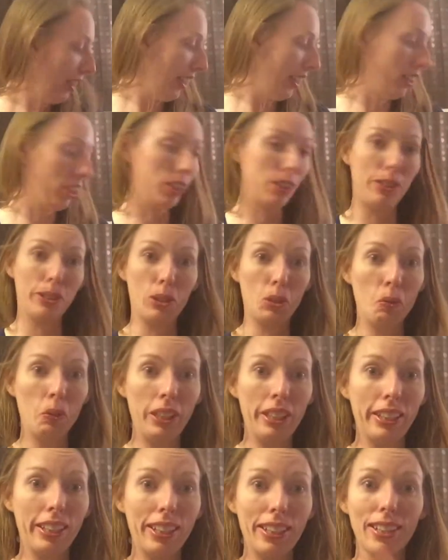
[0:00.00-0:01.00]
it just looks
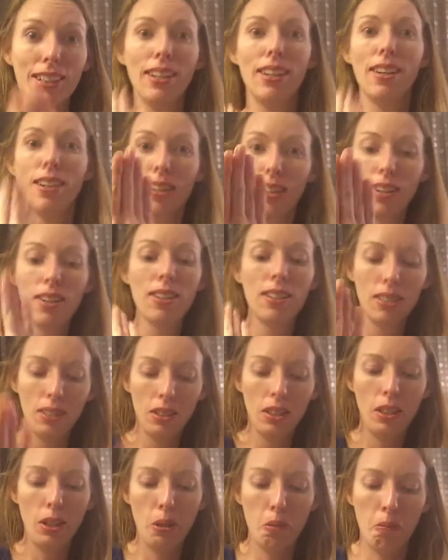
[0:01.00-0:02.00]
weird
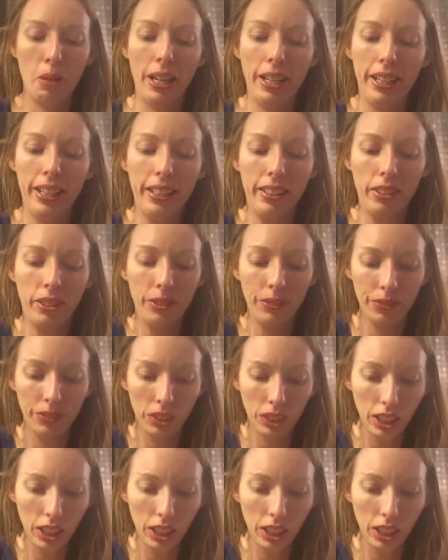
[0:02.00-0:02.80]
on my angle.